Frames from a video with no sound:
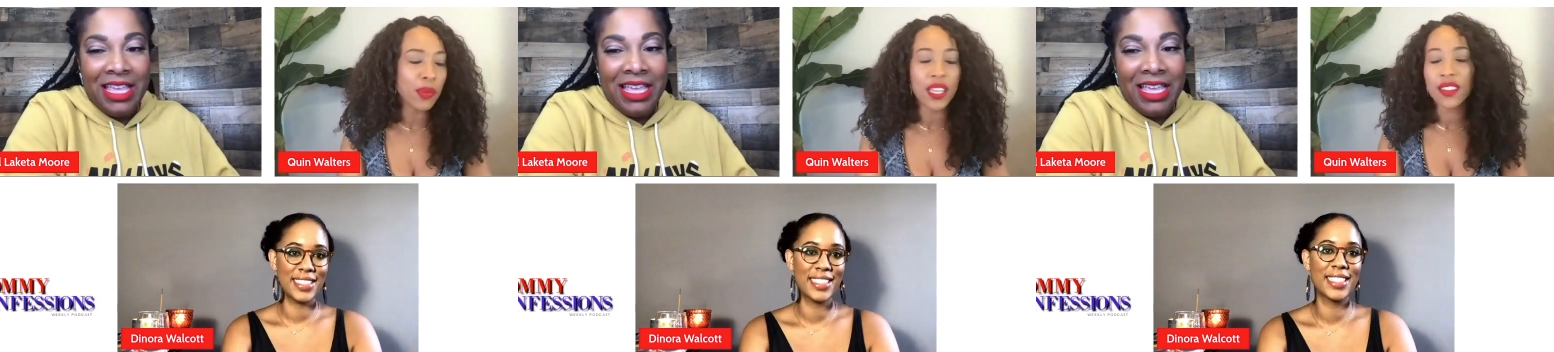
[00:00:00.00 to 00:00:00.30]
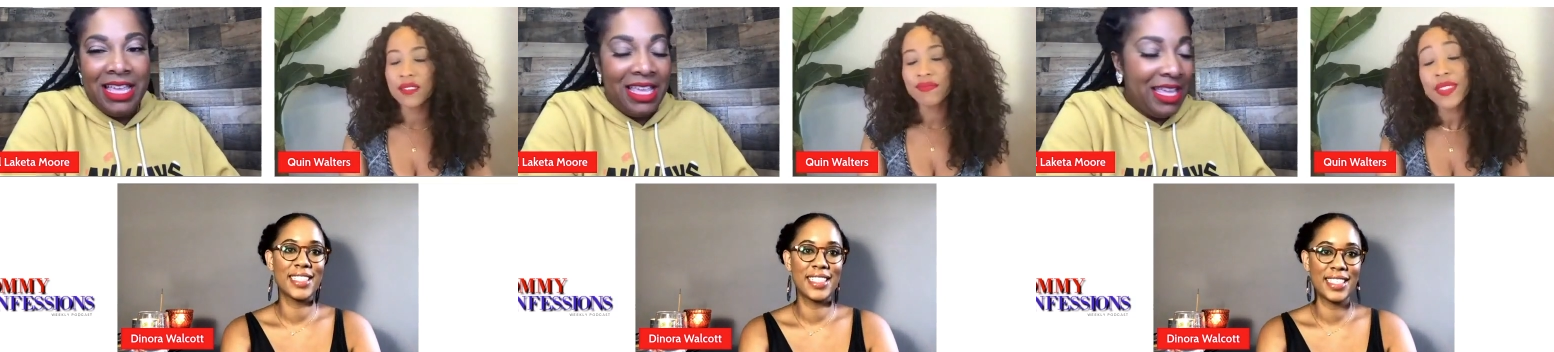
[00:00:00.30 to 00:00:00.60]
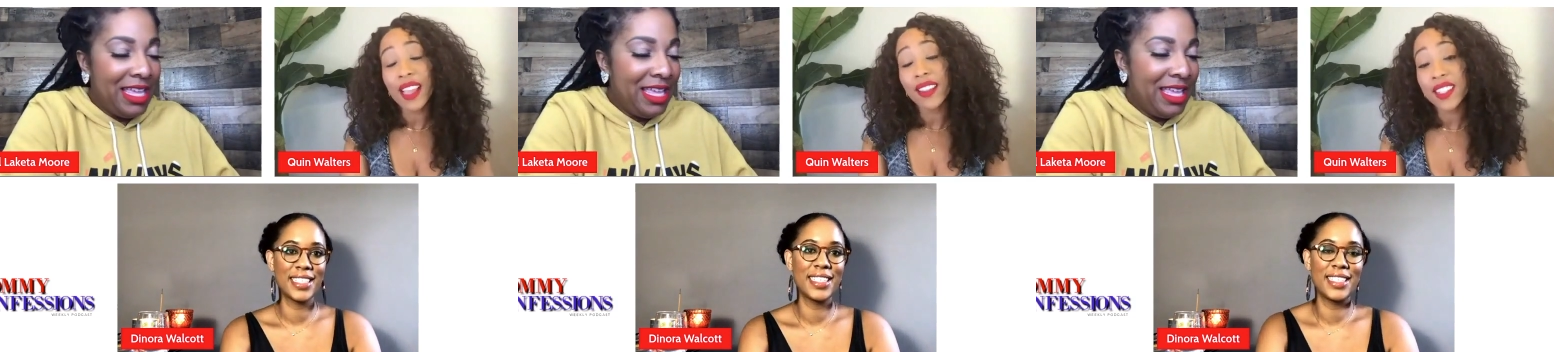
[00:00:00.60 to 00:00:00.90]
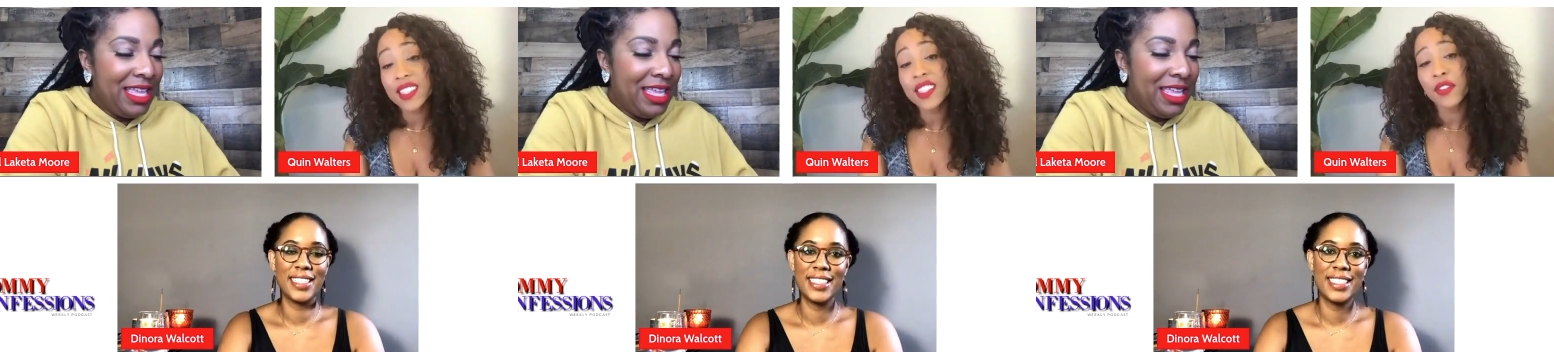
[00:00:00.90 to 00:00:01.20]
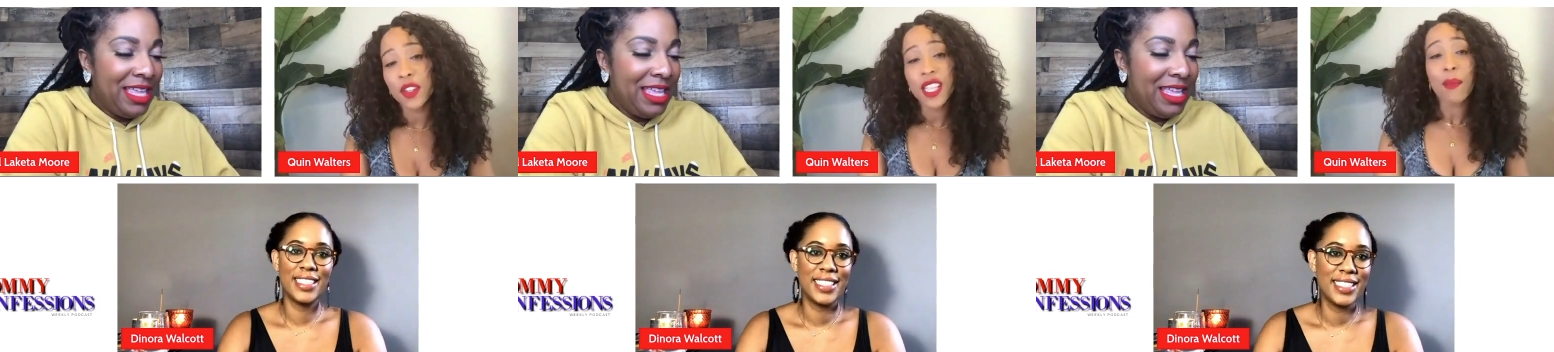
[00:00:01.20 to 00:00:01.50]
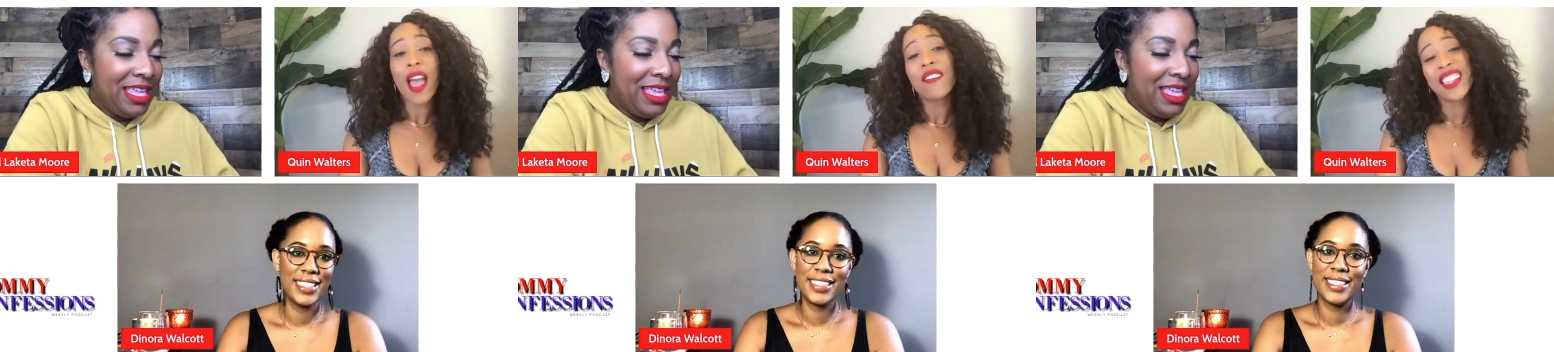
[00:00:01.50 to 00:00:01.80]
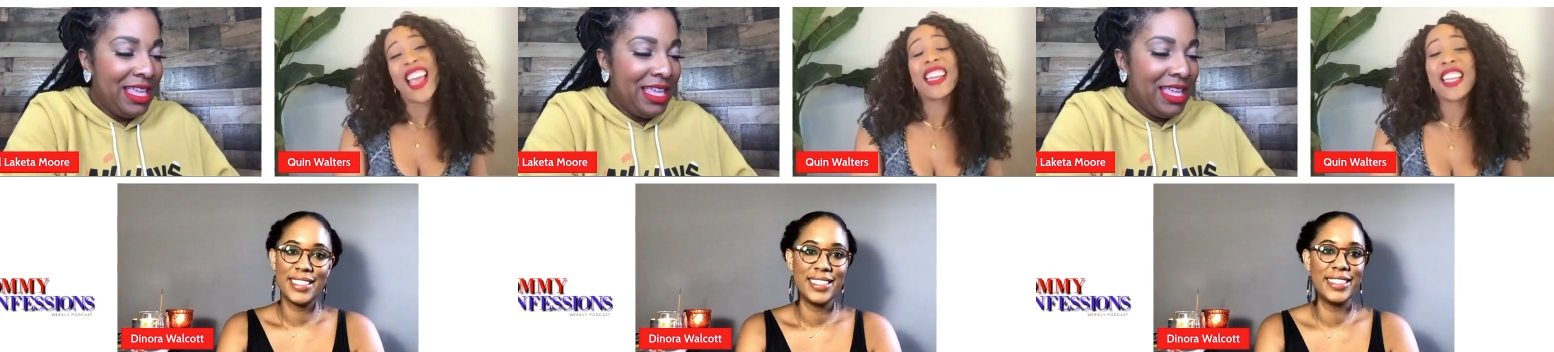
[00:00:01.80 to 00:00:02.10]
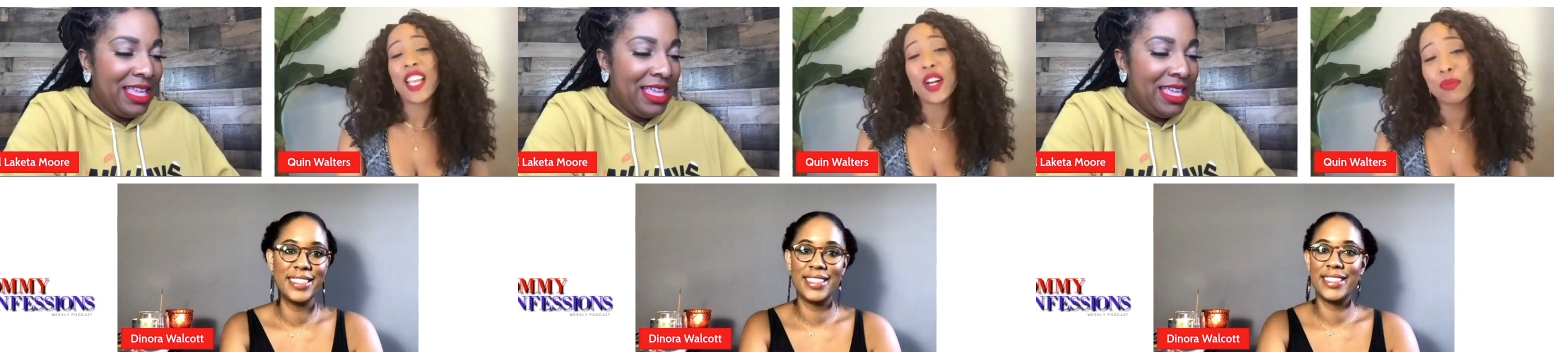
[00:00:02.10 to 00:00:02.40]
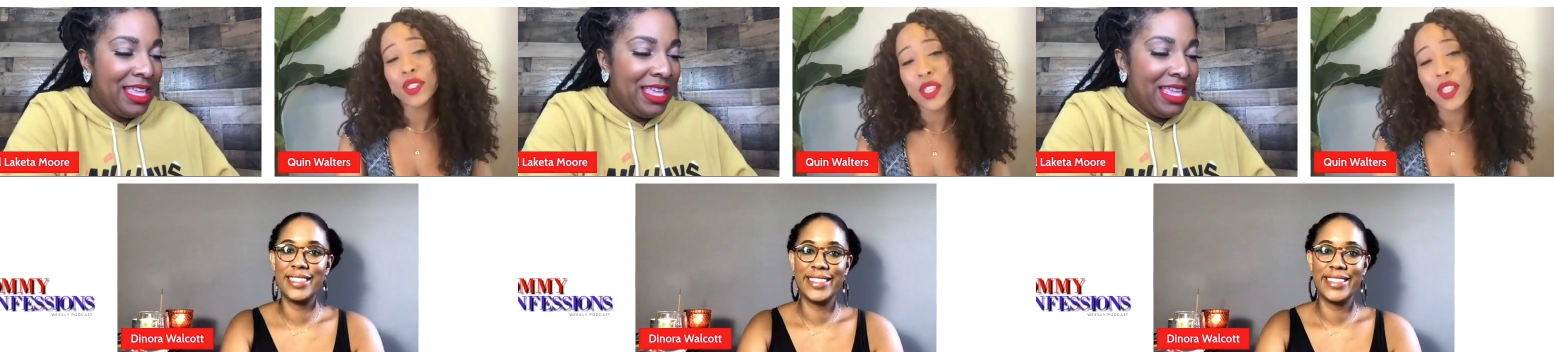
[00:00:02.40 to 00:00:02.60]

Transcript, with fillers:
Speaker 1: But yeah, this is the first time I haven't had any help.